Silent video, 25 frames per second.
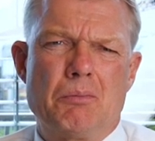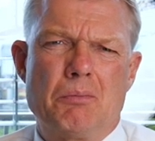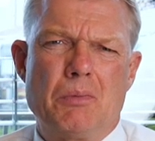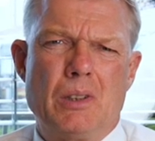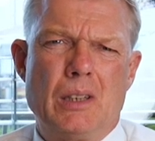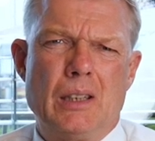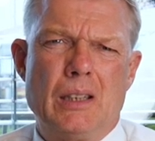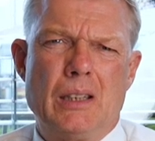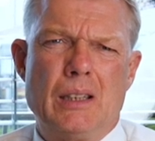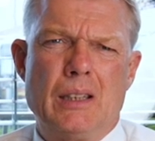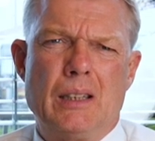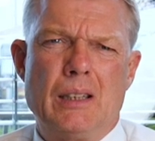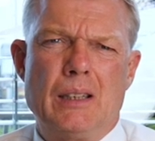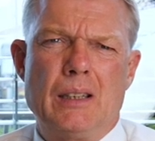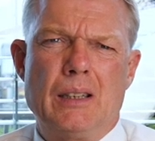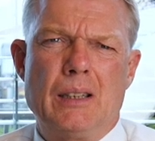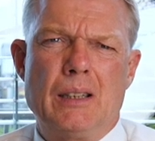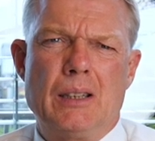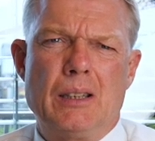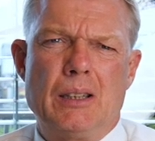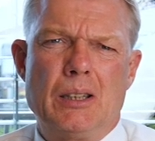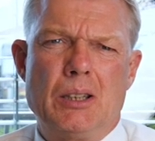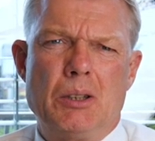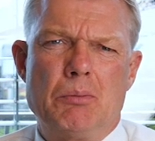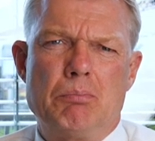
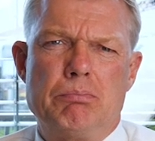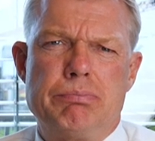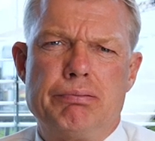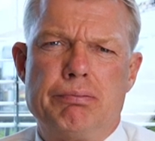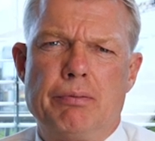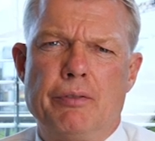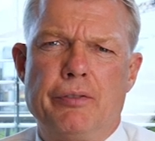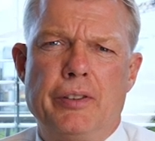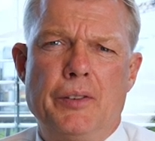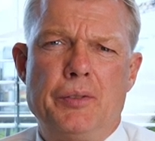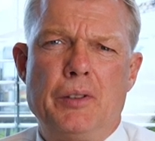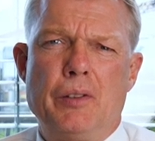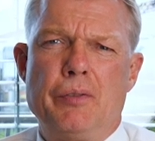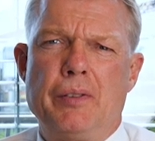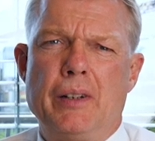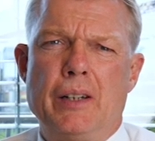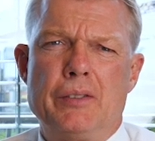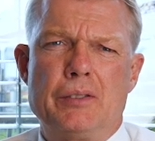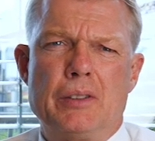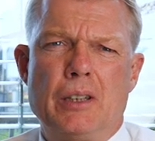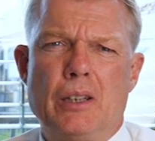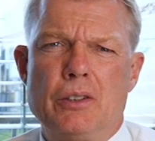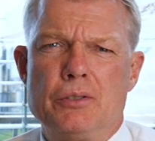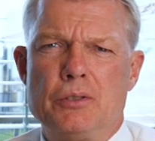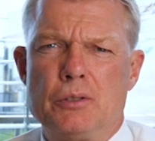
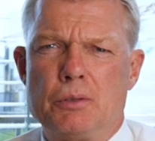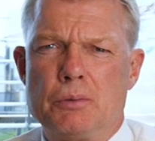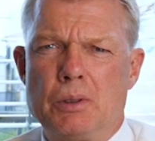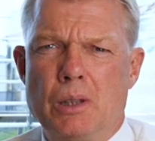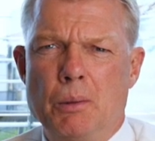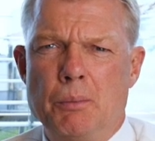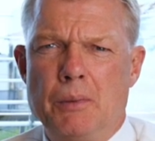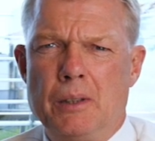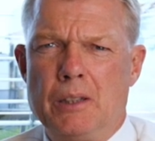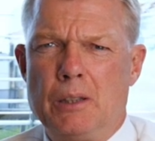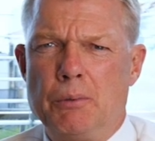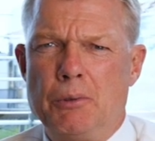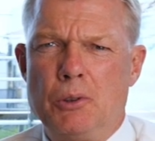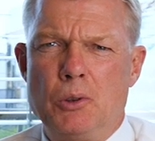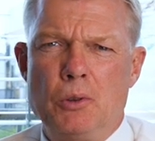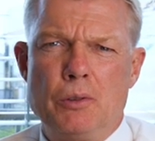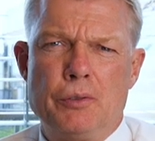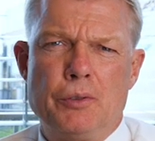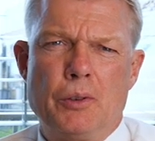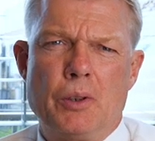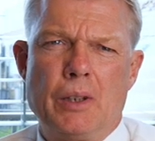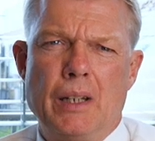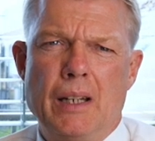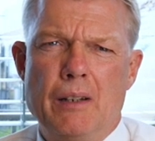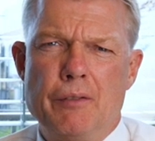55,000 square meter we do
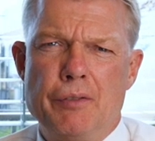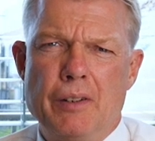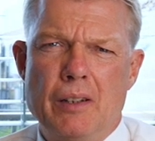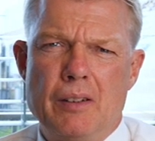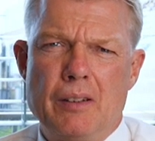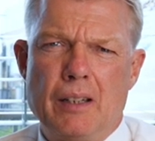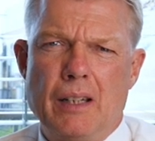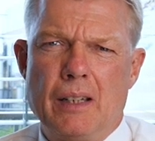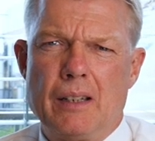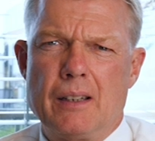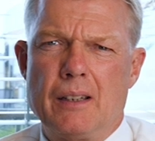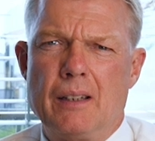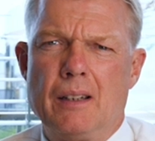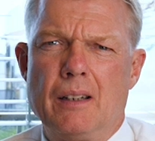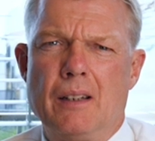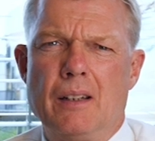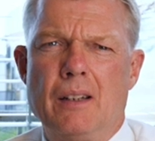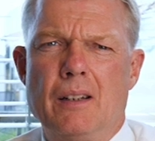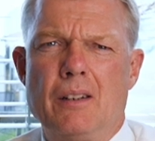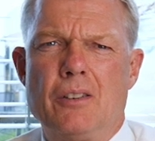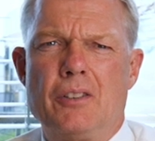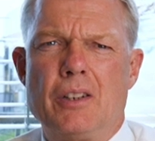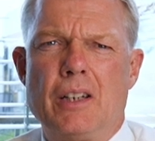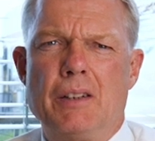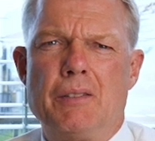for Inventec,
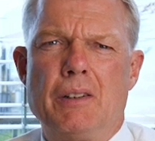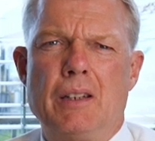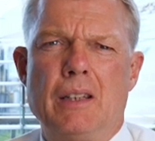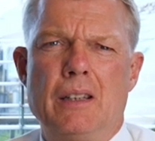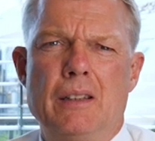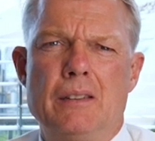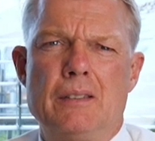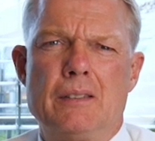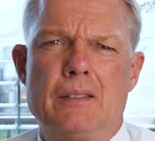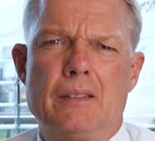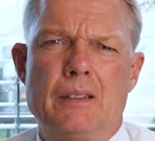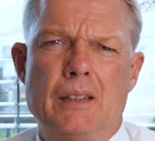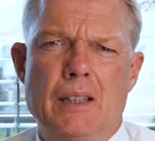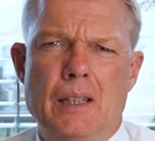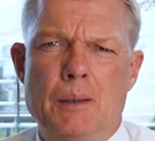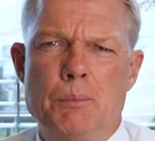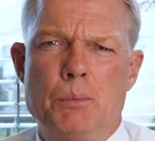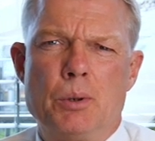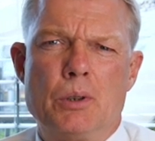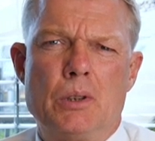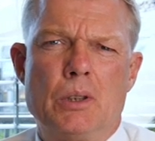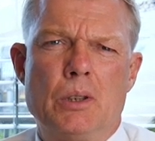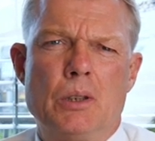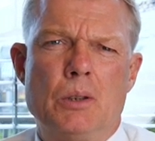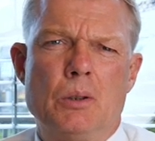Taiwanese in
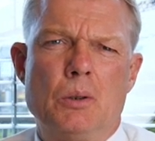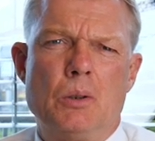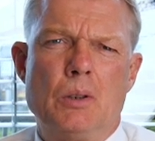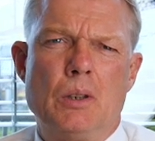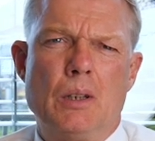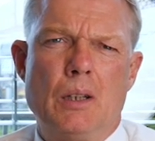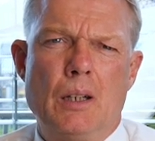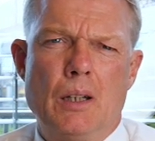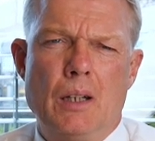Brno.